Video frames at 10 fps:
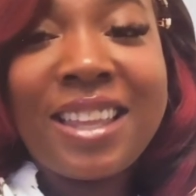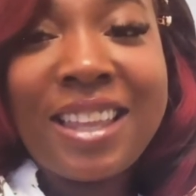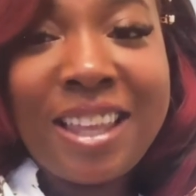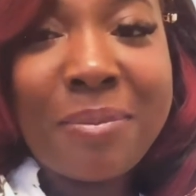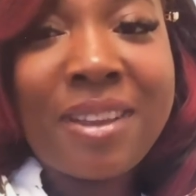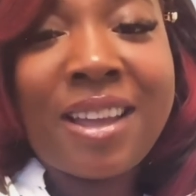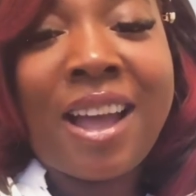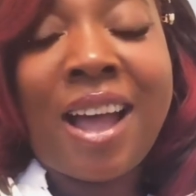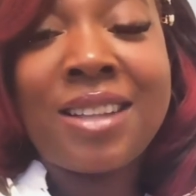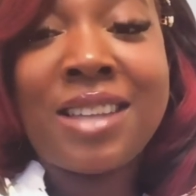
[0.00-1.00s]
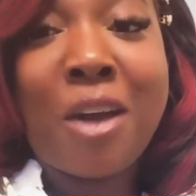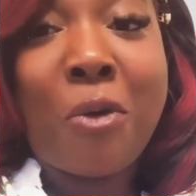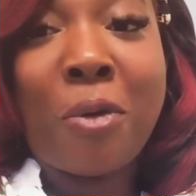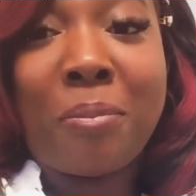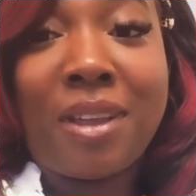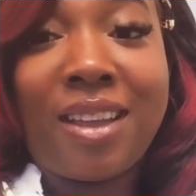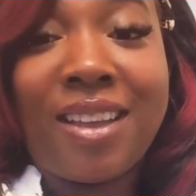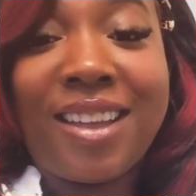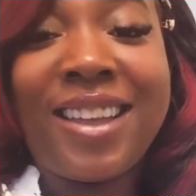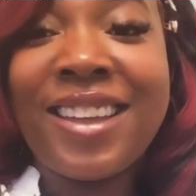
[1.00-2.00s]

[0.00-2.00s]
keeping in contact with me.